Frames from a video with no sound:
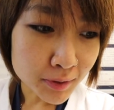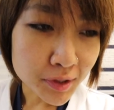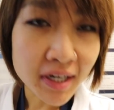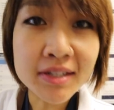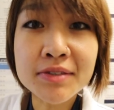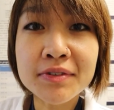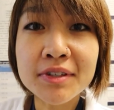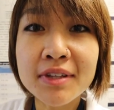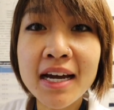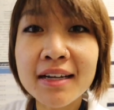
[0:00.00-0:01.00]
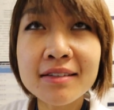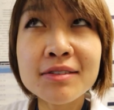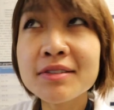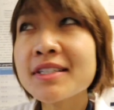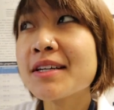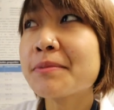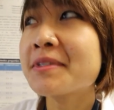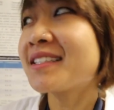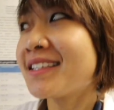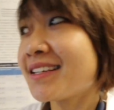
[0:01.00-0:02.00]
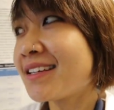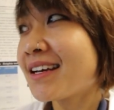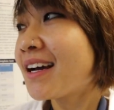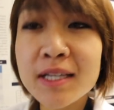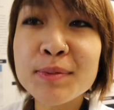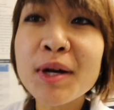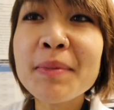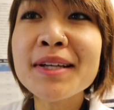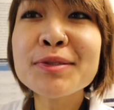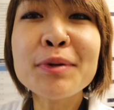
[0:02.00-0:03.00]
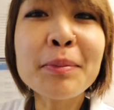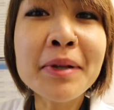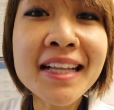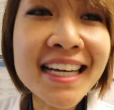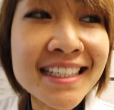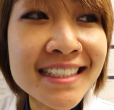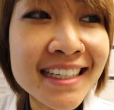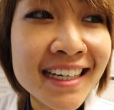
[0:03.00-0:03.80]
transfer that CMC experiment to a plate.